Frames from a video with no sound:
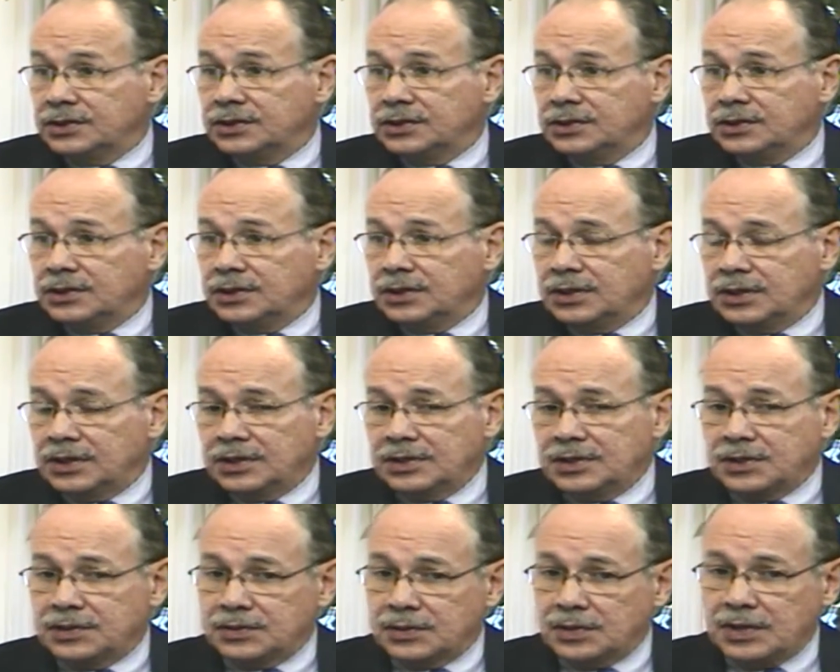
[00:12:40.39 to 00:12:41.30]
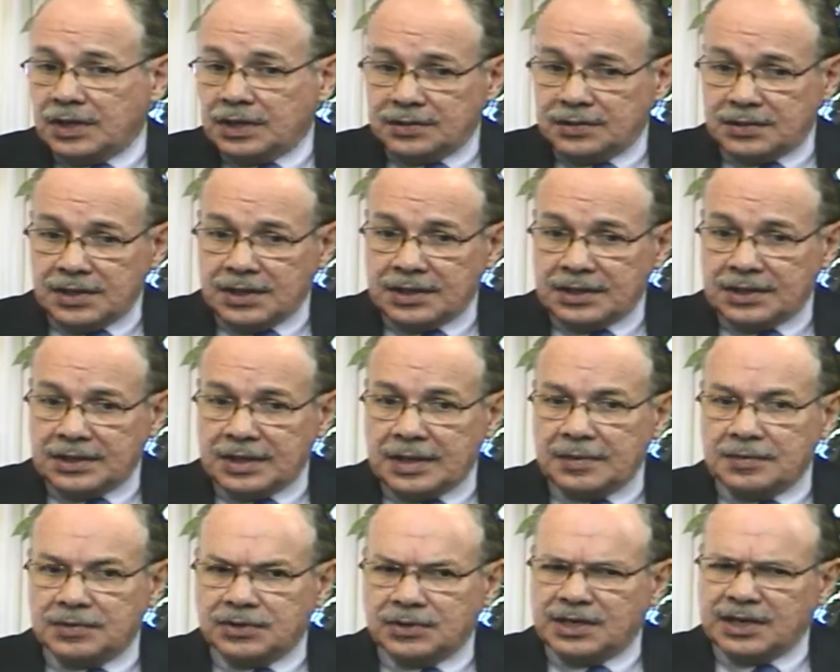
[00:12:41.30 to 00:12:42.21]
Mm-hmm. Uh, and,
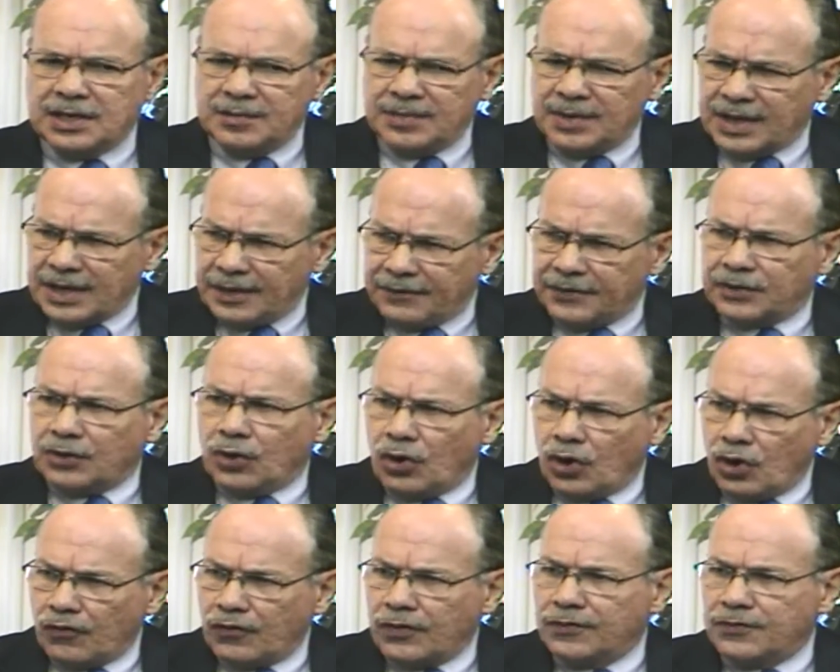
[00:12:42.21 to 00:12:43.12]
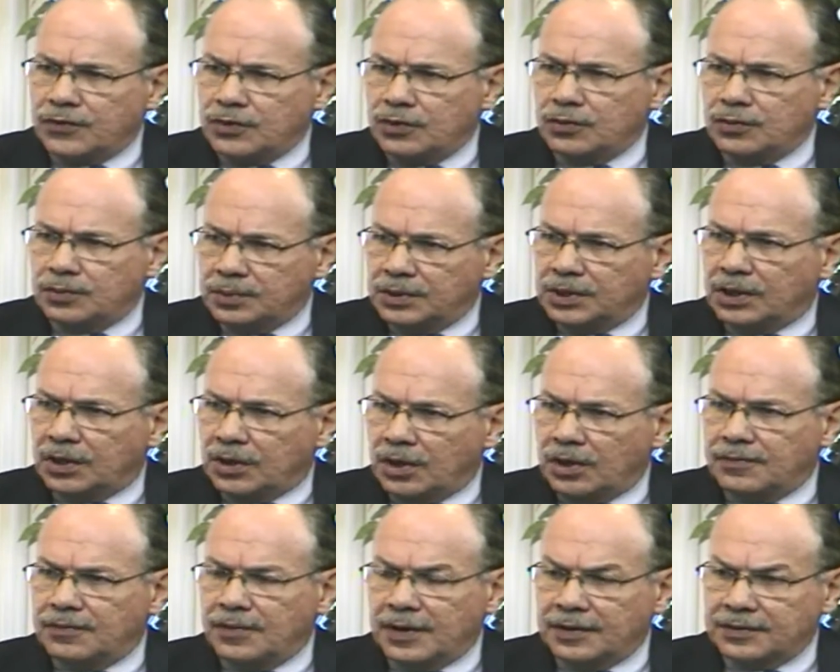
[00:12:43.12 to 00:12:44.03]
and so they give them kind of an overview, you know,
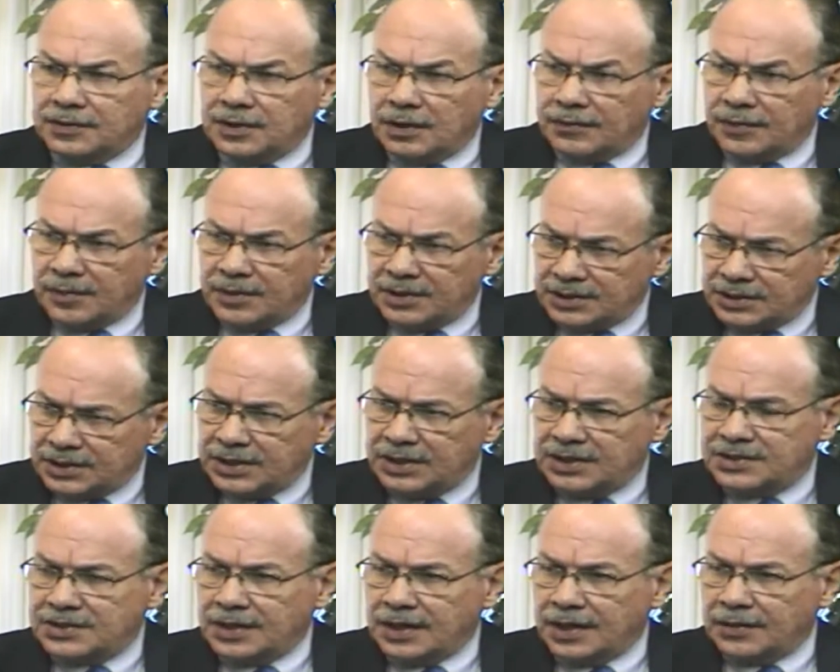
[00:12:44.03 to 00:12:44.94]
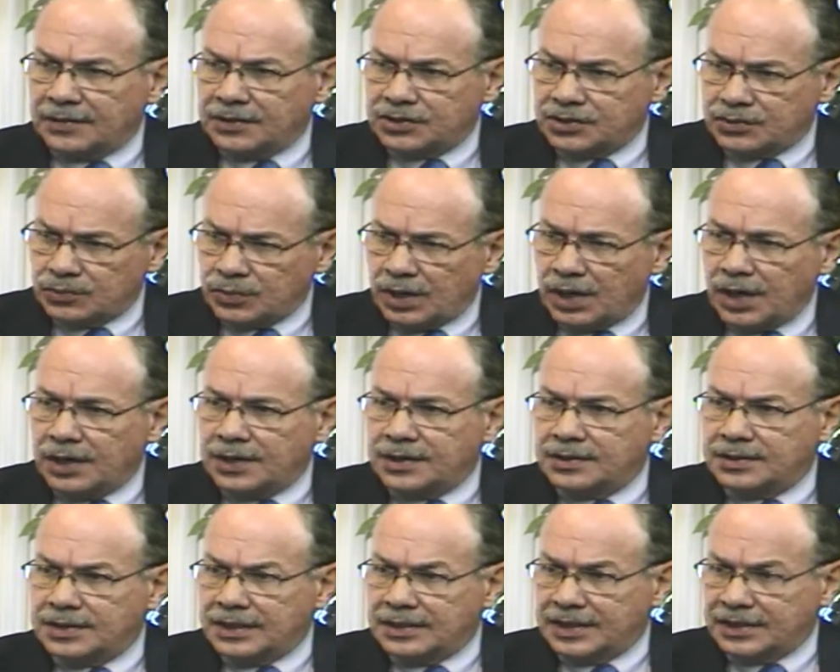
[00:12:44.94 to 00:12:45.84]
of what government is and how it's run
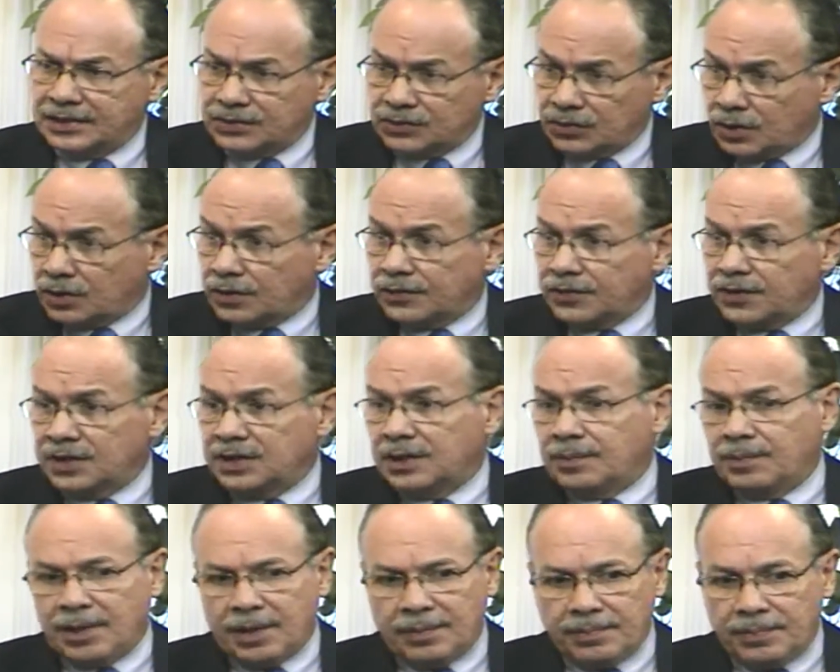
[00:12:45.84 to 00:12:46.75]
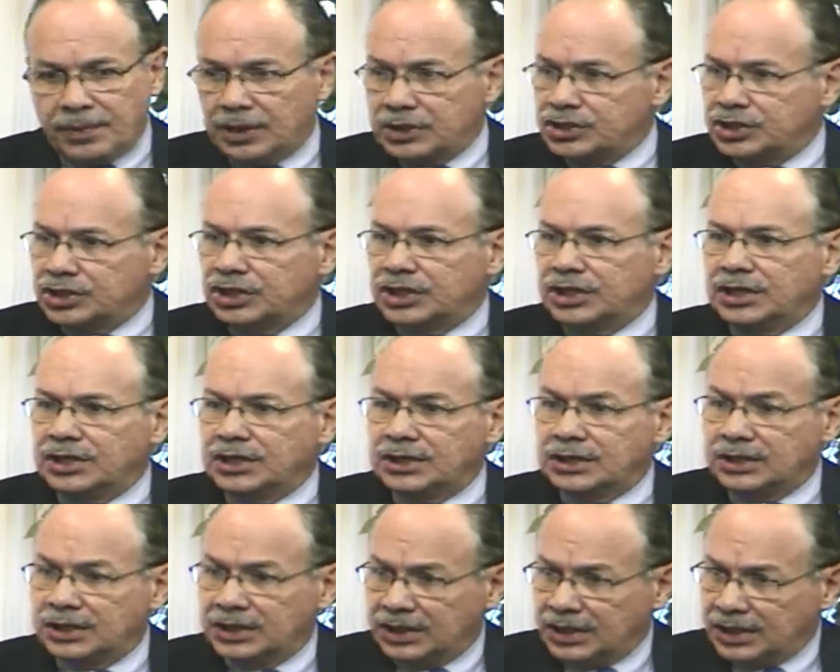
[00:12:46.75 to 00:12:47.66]
and, and that sort of thing and about budgeting
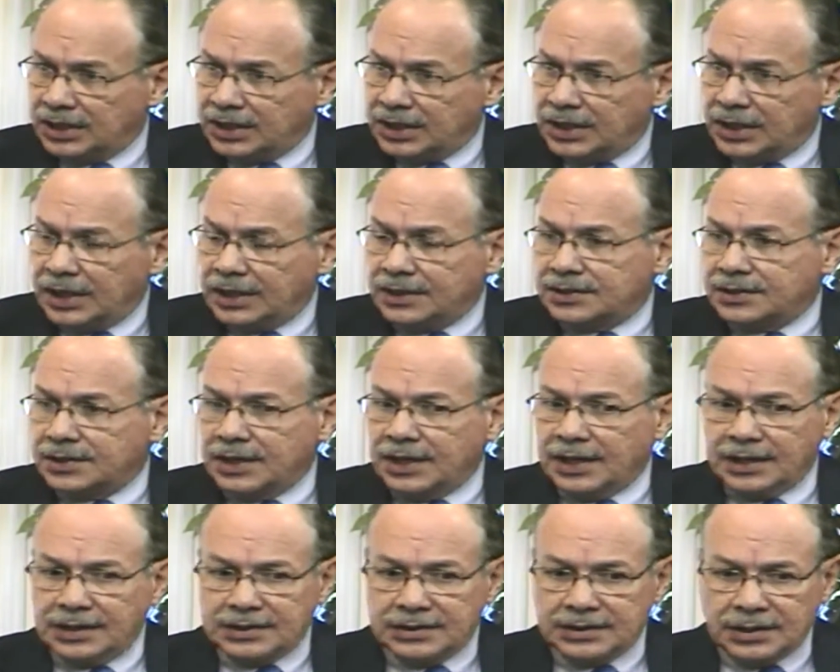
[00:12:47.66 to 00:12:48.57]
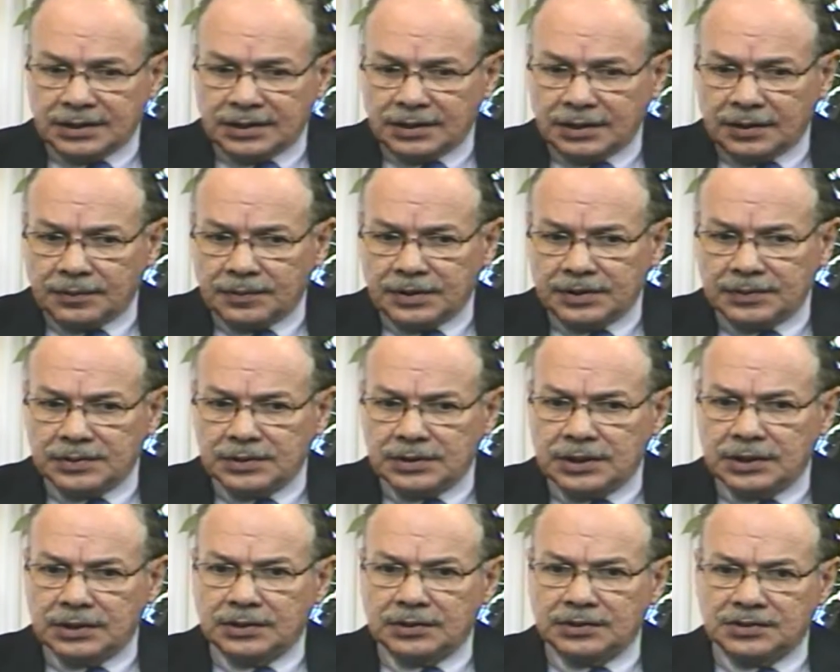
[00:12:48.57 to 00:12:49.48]
and, and, and, um, and,
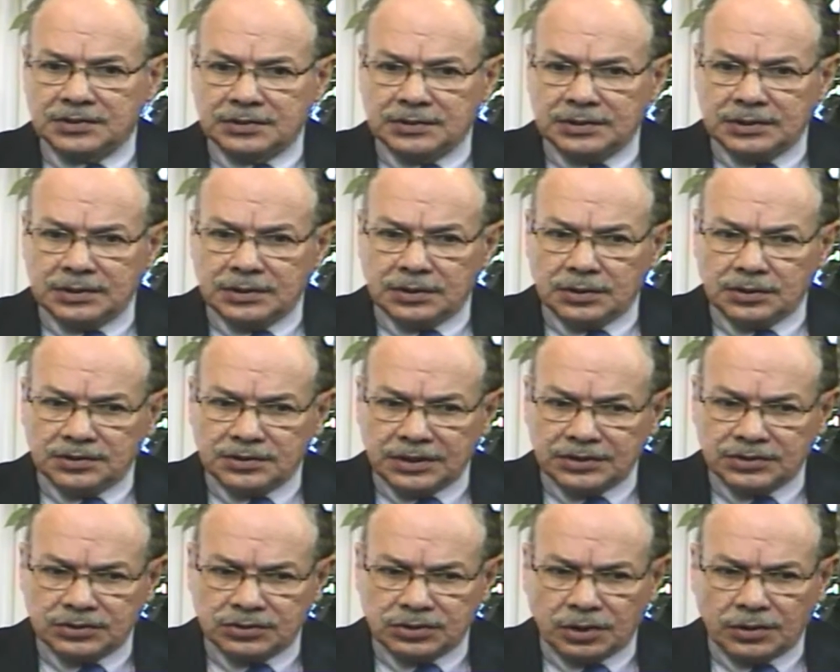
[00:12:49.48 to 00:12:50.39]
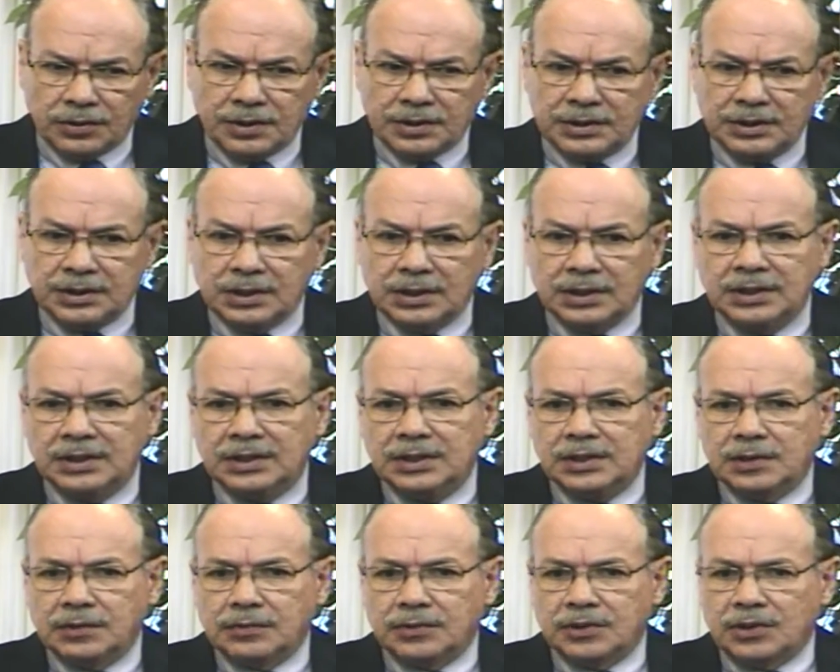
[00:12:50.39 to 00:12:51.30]
and, you know, statutory uh,
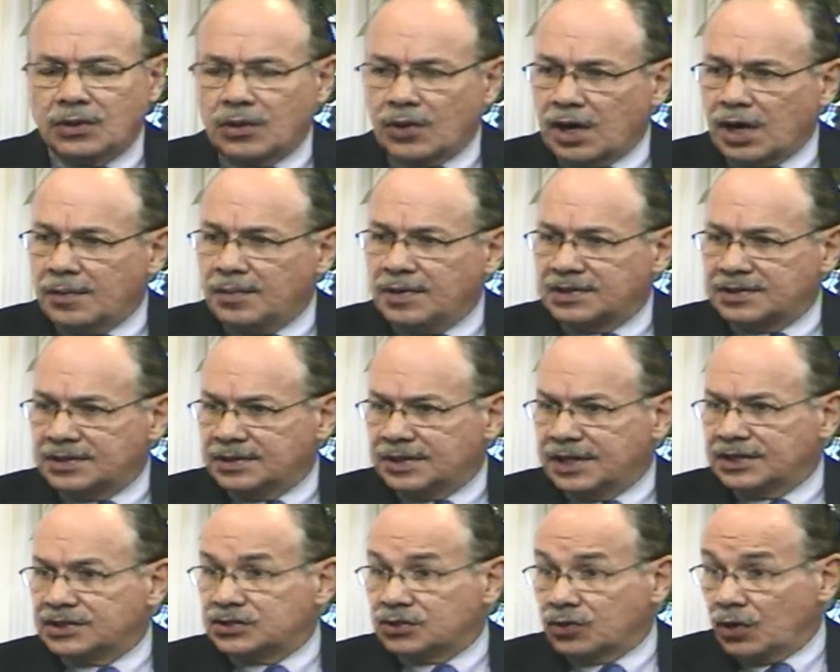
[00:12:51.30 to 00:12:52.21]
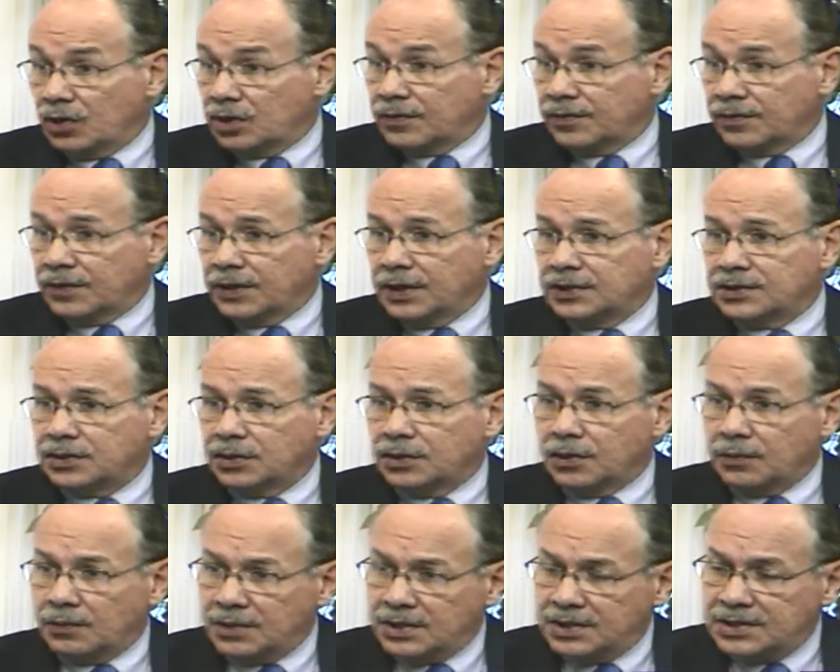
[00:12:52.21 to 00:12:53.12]
requirements and that sort of thing. So
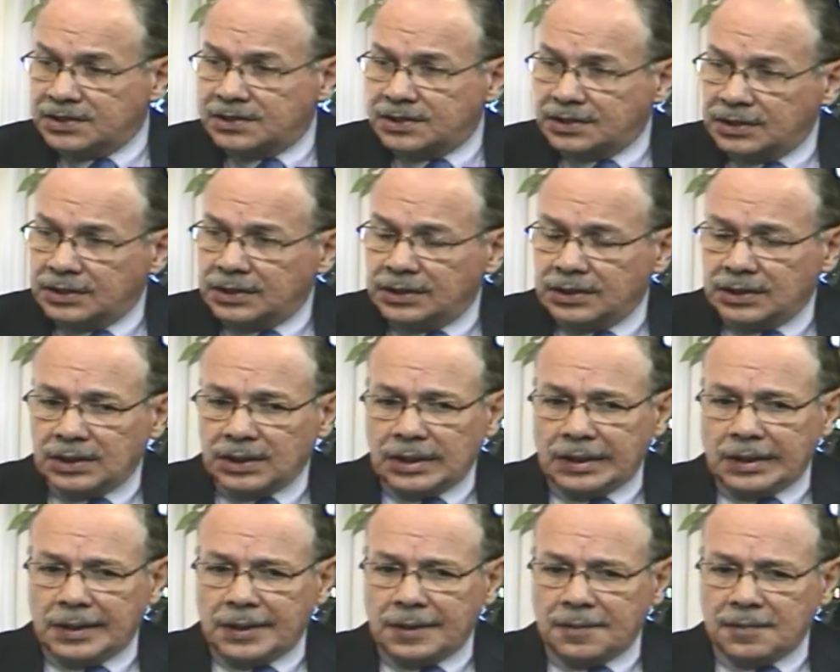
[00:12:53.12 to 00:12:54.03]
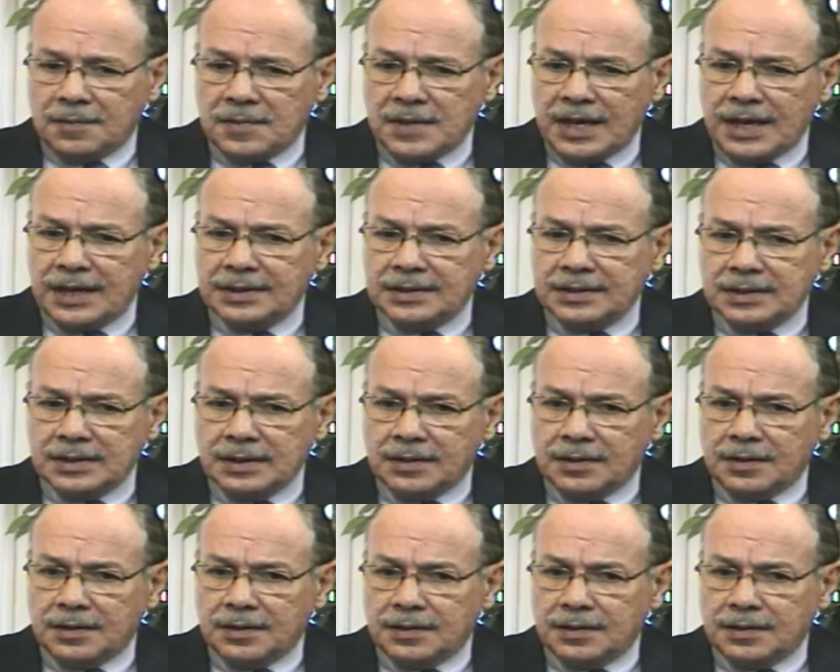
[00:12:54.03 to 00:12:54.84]
there is um, that uh,